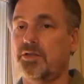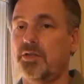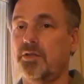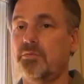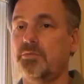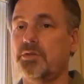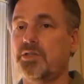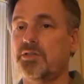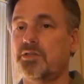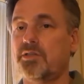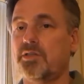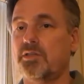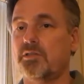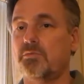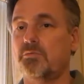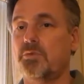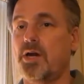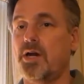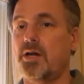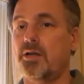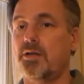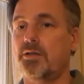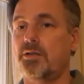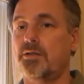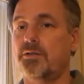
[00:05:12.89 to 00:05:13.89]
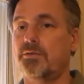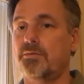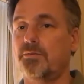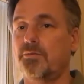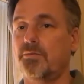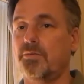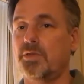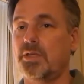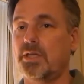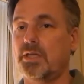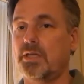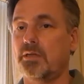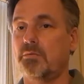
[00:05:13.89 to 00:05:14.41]
their business model
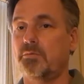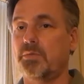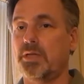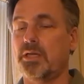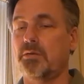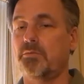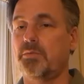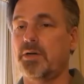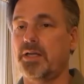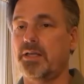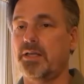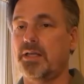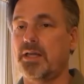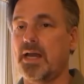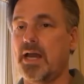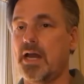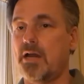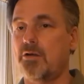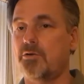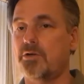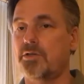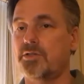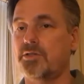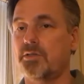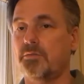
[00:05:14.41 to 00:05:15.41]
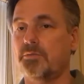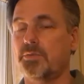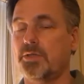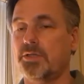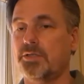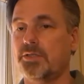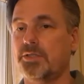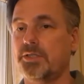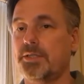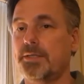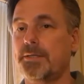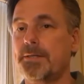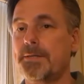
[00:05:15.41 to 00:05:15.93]
they get paid by the hour
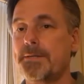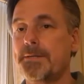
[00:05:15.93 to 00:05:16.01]
typically